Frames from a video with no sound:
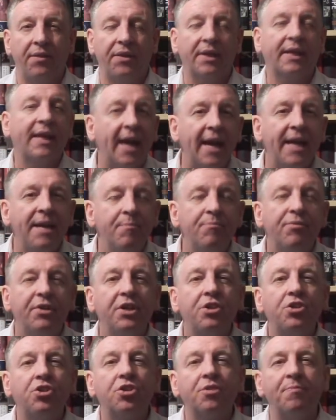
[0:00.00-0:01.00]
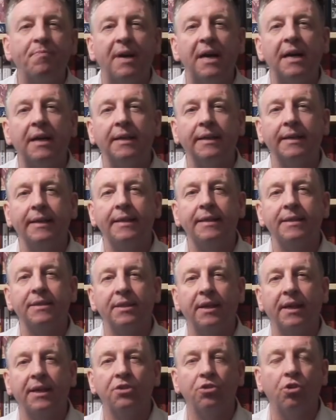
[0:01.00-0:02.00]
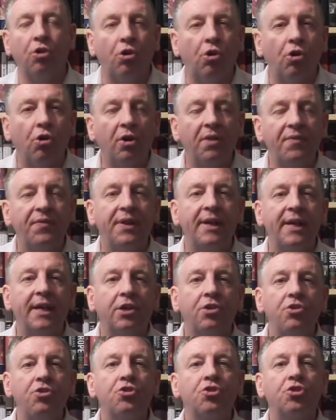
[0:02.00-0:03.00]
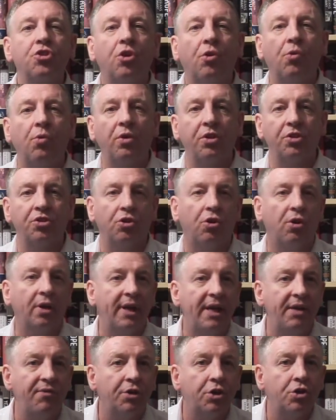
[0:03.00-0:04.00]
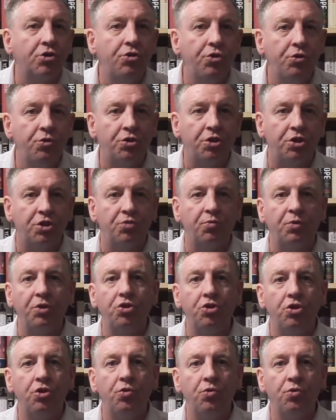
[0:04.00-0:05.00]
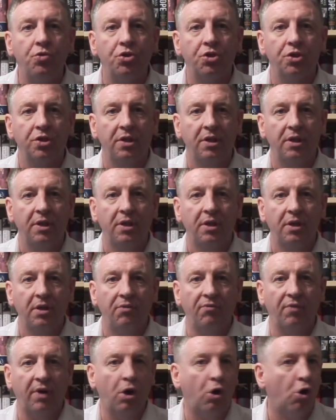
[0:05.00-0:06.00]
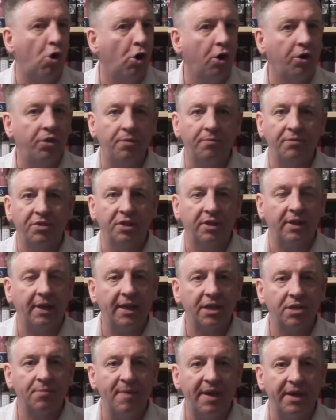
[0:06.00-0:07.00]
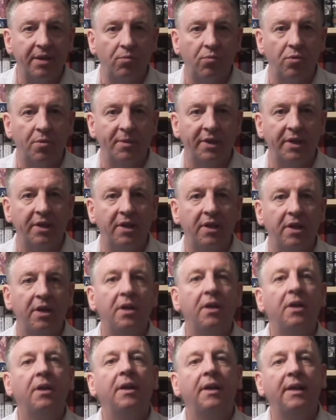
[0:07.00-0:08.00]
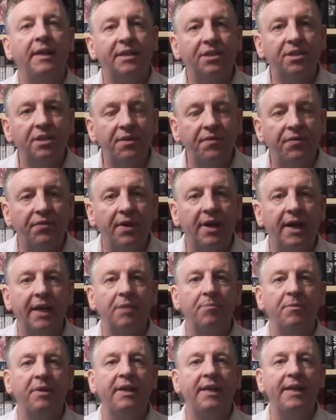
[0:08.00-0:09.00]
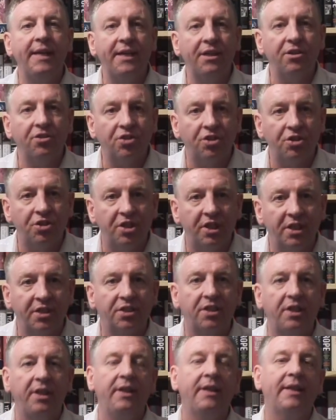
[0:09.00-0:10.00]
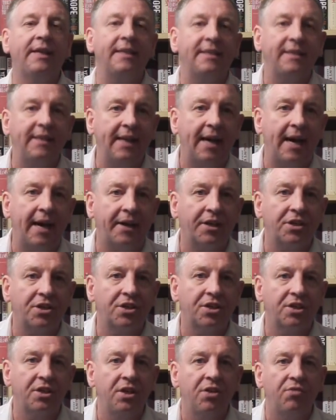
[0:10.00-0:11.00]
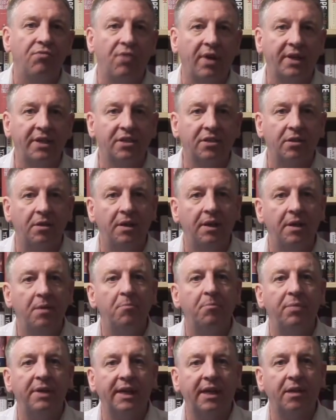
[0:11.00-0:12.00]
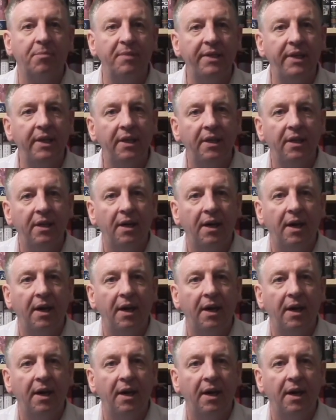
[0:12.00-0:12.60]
The Cambridge spies, right, all of their controllers, all their recruiters were Jews. Right, all of them, so the last man and woman. Litzy Friedman, Edith Suchitsky, Kitty Harris, Reiser Bechman,